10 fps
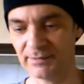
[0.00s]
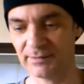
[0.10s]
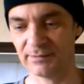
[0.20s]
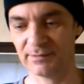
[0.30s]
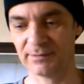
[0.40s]
And
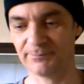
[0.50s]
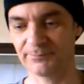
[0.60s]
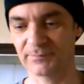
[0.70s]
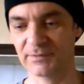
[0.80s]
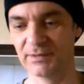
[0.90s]
then
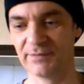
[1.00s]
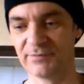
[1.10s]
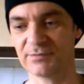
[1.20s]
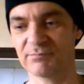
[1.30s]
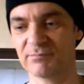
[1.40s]
um,
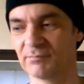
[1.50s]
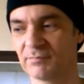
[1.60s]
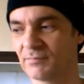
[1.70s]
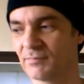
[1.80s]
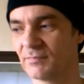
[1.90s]
every
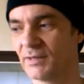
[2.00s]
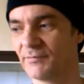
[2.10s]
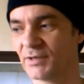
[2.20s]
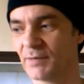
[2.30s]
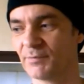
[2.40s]

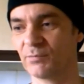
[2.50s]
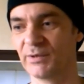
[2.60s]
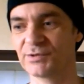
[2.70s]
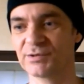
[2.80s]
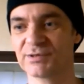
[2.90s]
every couple of weeks,